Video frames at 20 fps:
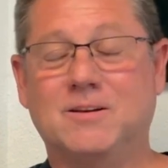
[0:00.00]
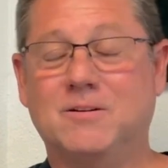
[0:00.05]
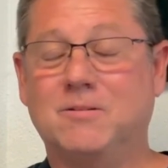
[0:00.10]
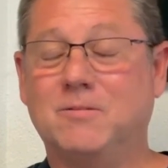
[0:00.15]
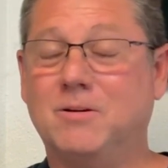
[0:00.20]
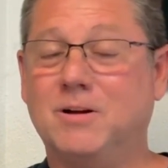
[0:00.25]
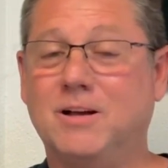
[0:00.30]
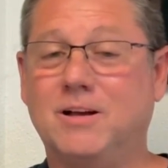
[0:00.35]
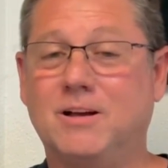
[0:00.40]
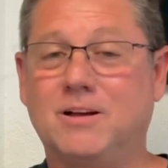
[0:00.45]

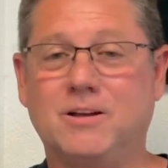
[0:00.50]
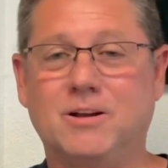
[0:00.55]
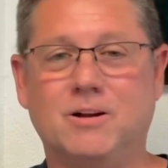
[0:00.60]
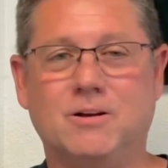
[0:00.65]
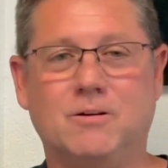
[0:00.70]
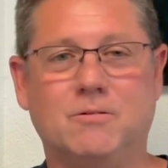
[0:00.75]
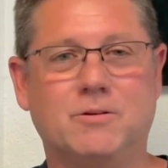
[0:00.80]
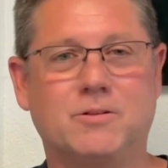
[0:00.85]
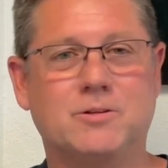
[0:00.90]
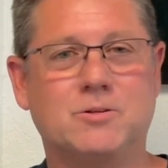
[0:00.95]
Well, you
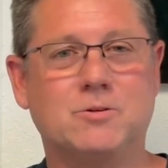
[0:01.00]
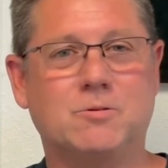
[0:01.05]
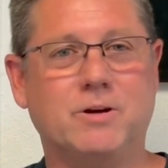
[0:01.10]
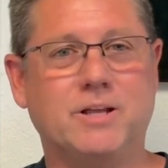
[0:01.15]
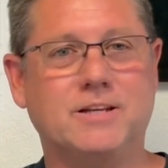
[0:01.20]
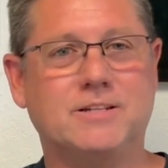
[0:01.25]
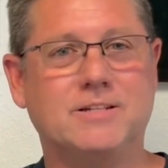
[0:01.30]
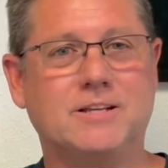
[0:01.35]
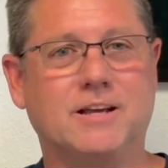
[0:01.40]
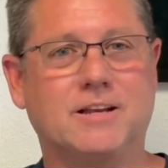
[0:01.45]
know, with
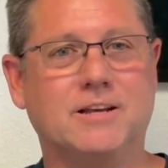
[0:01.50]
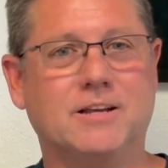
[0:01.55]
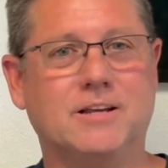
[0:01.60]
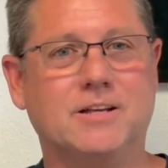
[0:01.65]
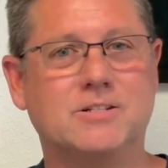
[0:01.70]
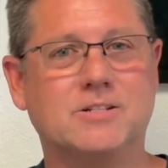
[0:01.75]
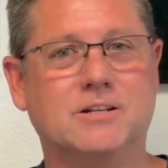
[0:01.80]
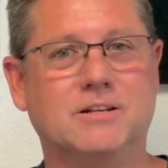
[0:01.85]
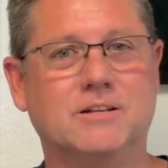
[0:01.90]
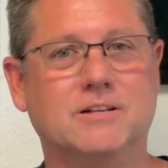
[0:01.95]
20
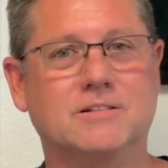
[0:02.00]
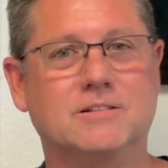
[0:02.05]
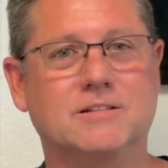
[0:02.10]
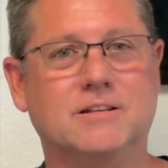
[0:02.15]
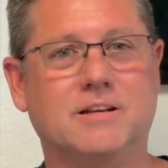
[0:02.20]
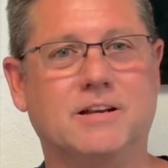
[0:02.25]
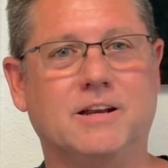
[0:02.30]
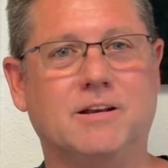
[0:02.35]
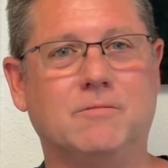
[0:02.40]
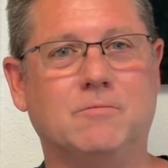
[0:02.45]
technicians
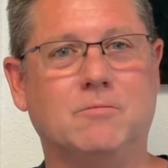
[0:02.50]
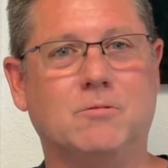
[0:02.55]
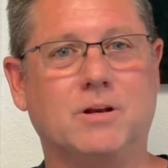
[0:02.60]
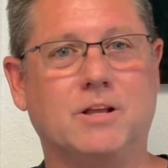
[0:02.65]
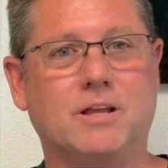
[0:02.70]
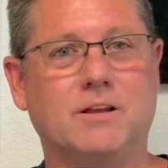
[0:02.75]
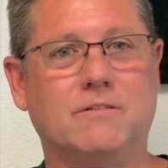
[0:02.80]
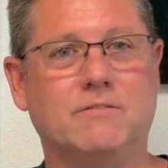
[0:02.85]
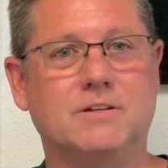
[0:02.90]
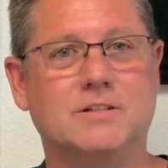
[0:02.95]
at any one
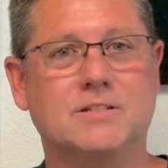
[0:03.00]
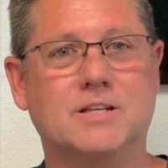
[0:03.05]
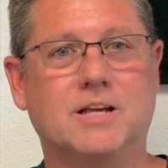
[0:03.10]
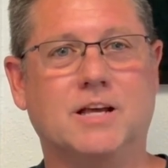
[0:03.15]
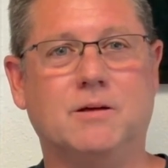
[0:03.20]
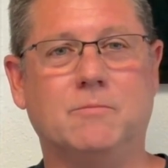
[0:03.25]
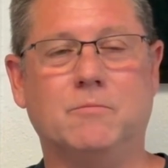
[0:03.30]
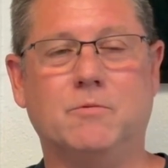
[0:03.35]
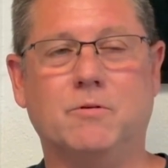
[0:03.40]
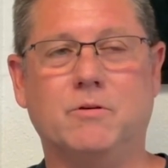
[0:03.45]
given
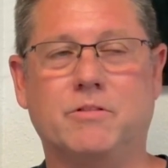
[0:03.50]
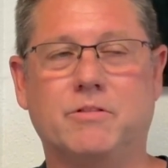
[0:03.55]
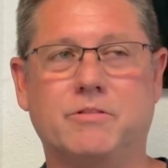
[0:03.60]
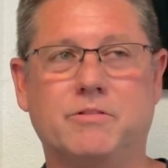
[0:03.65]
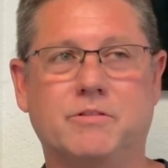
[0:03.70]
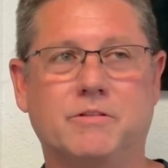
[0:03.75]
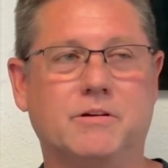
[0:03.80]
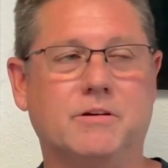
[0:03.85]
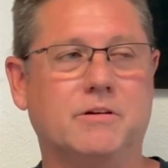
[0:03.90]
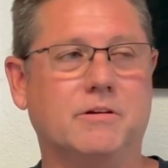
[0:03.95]
time,
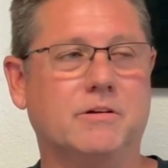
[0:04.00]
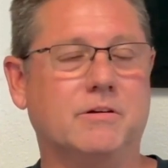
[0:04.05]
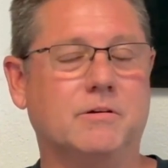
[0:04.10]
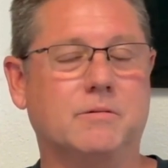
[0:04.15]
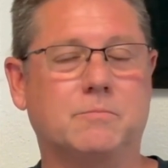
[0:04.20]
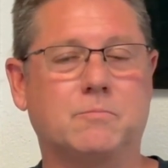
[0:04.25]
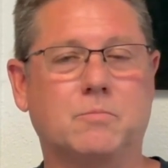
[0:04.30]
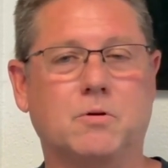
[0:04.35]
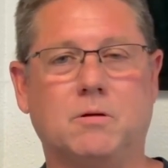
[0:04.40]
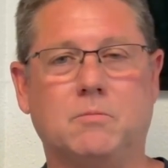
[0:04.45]
with
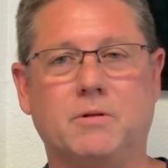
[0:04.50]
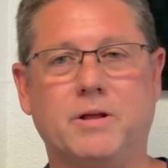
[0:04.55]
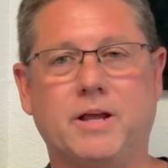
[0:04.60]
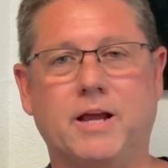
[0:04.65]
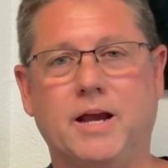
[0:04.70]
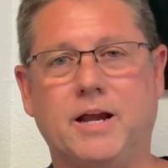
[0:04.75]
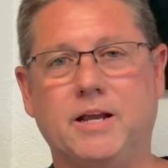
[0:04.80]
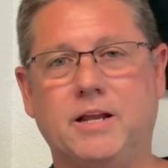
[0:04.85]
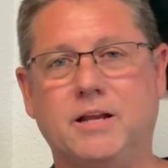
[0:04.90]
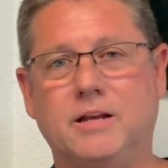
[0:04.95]
probably
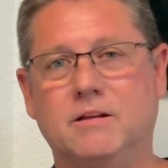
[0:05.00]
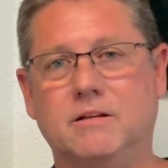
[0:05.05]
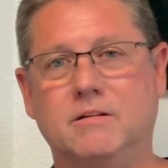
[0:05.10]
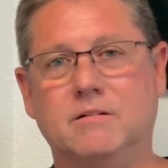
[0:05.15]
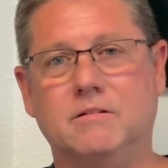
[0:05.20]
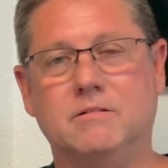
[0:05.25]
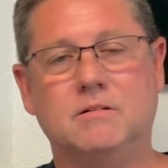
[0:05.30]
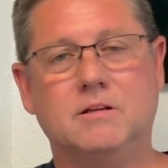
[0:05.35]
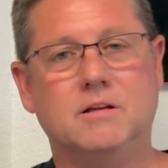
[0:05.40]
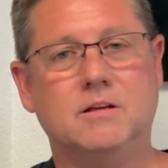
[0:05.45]
80
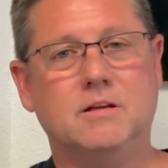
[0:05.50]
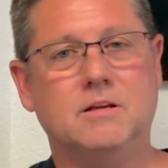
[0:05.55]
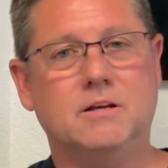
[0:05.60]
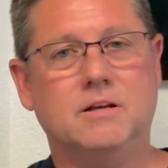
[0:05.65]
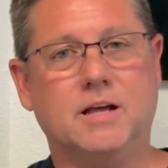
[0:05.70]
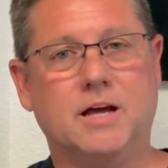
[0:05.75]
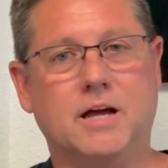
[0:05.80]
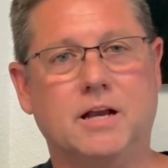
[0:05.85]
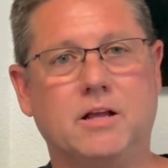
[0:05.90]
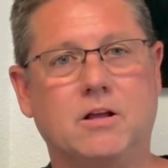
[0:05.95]
to
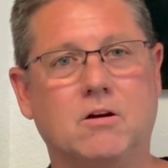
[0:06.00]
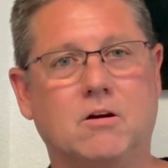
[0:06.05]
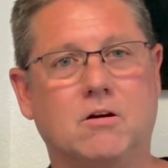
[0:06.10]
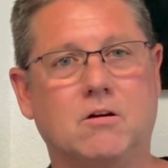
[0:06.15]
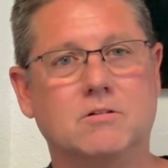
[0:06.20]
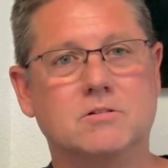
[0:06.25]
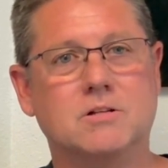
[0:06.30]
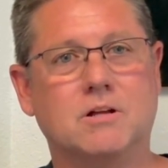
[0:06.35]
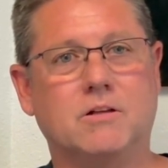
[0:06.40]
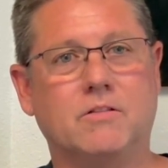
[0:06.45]
90
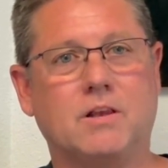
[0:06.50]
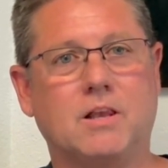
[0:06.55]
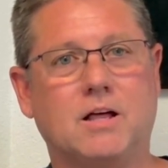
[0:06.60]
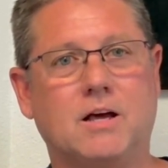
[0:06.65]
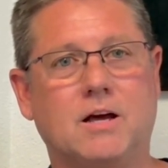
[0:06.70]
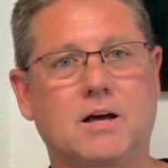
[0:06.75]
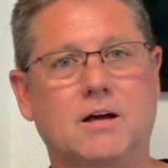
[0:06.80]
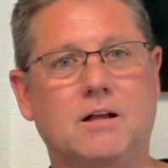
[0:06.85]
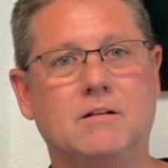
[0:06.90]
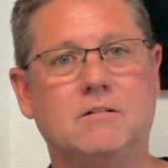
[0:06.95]
cars on the
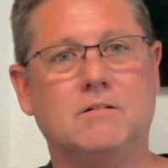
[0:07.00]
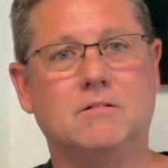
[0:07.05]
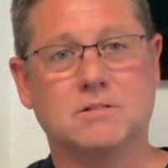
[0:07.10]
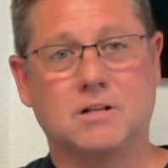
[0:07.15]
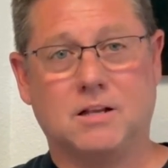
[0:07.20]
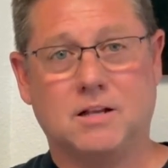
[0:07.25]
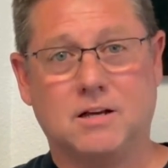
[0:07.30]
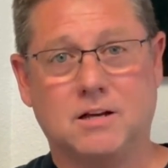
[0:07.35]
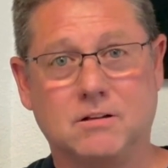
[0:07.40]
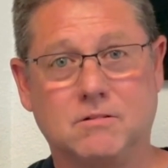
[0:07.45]
lot, there's a
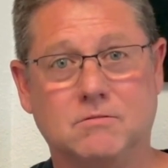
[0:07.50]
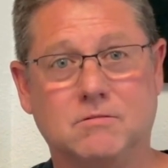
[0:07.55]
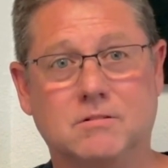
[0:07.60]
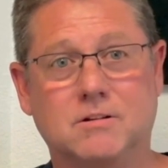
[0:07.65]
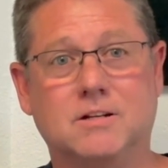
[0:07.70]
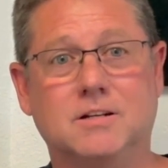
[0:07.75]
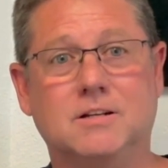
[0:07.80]
lot going on.